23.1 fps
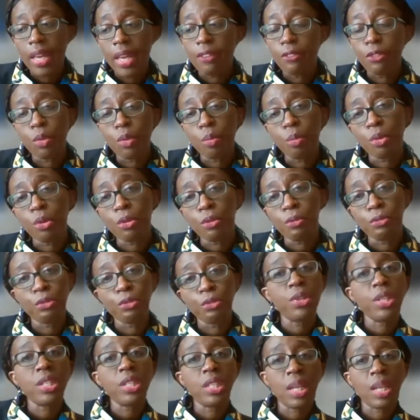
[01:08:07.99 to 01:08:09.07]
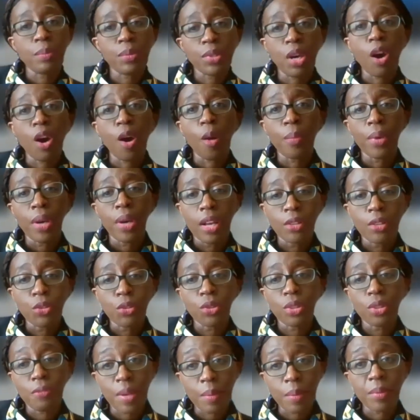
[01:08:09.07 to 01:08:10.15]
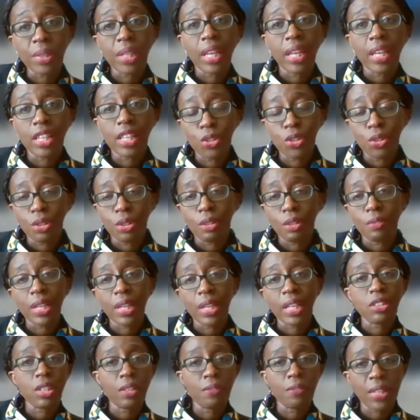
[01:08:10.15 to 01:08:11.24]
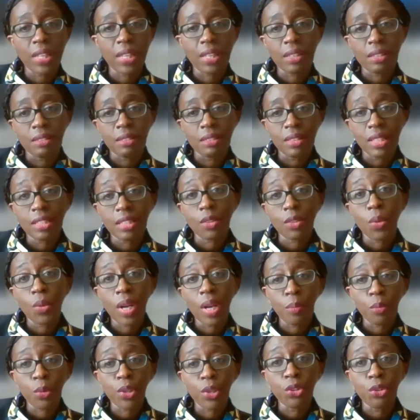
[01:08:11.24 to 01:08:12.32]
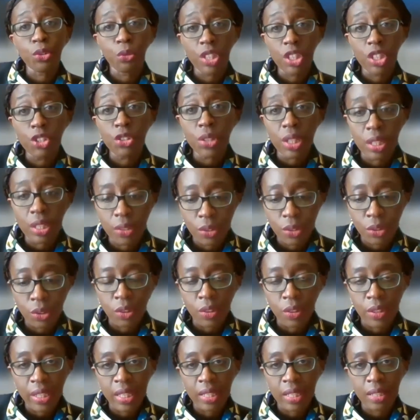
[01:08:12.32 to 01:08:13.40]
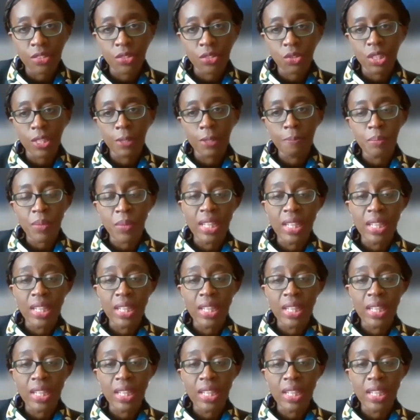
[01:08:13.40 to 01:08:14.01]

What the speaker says: If you move three steps up to the fabrication of electric vehicles, it's a $1.3 trillion industry.